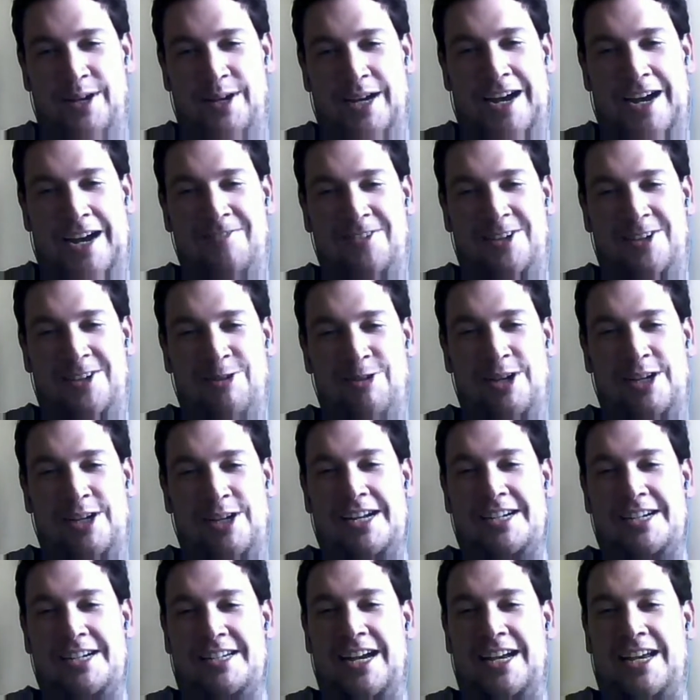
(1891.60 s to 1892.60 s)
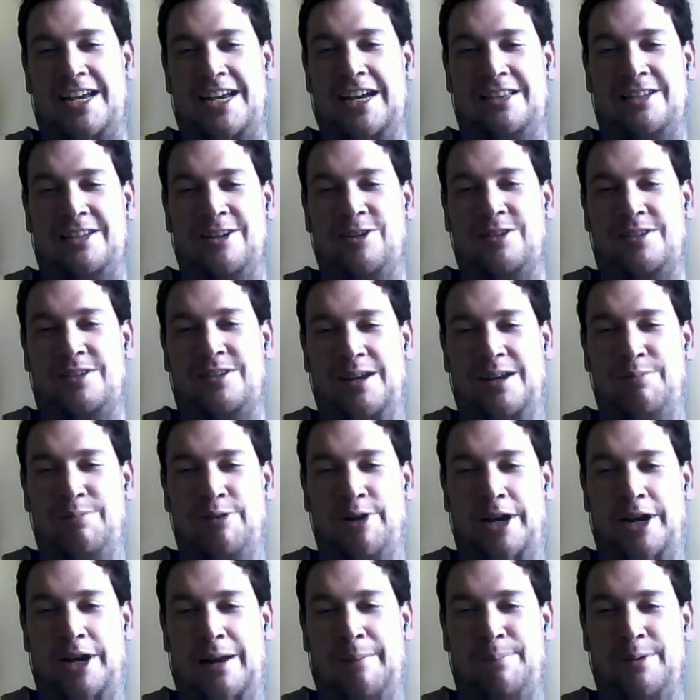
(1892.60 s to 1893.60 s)
But I'm doing a decade
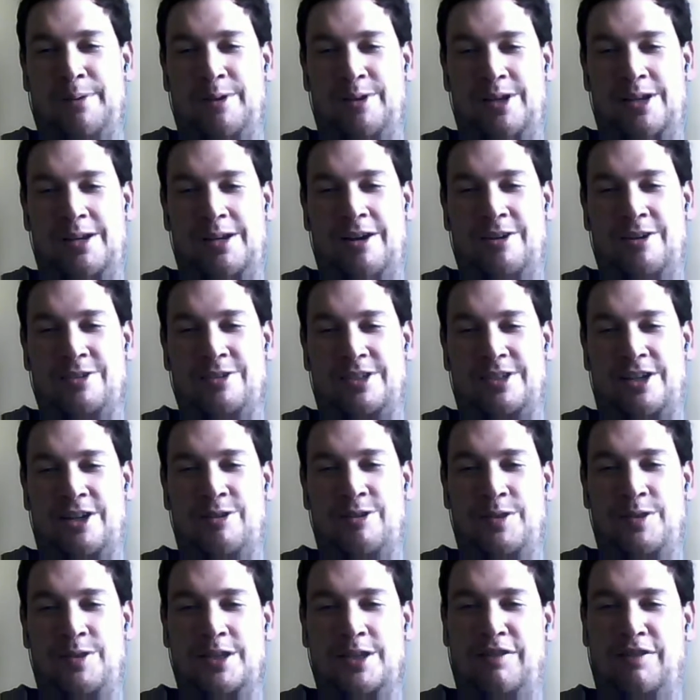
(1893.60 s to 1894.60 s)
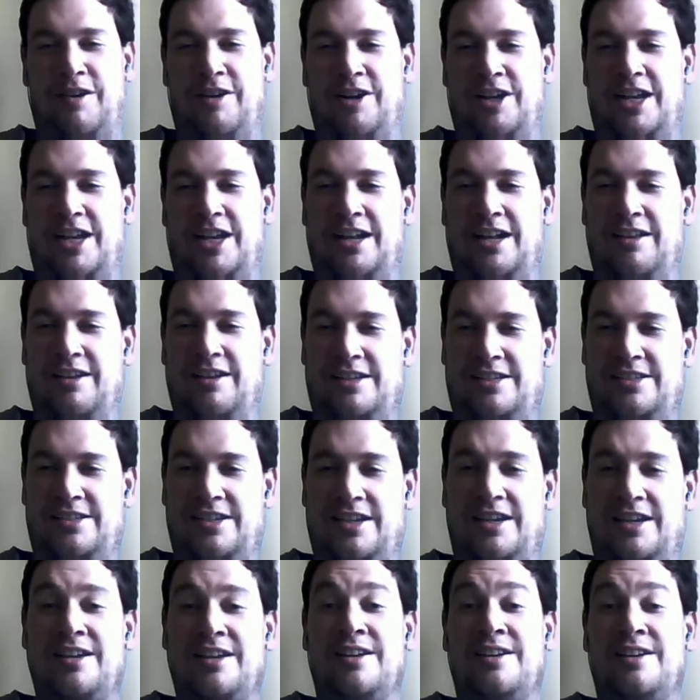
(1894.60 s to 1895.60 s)
13.8 billion years ago in this very
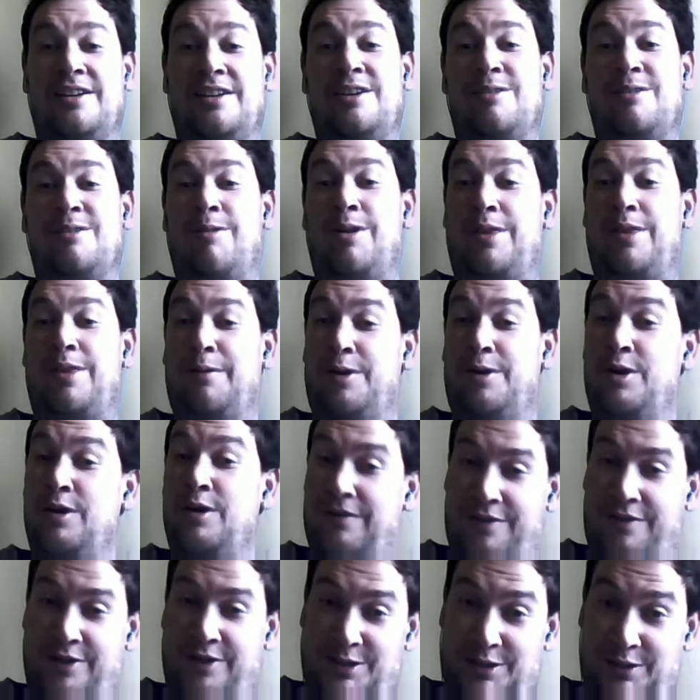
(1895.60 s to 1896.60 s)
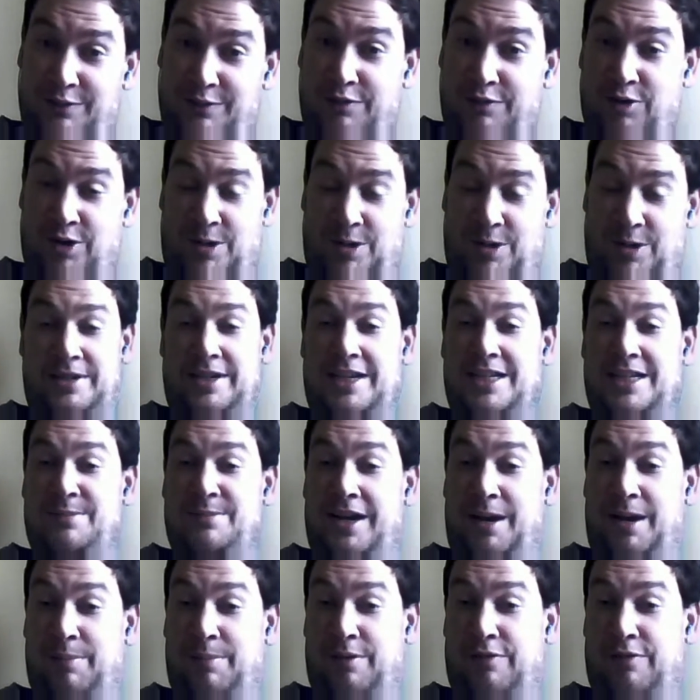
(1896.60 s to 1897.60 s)
galaxy where the universe was formed as
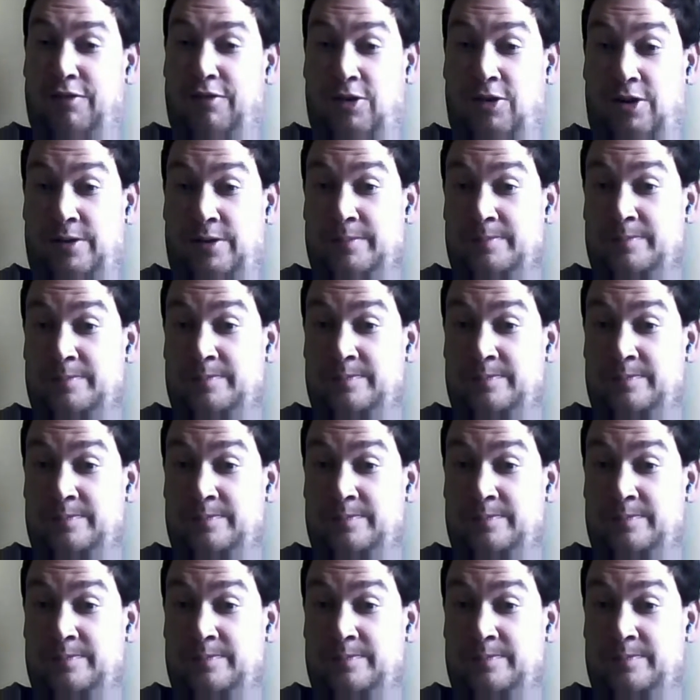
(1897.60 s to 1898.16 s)
my number 4.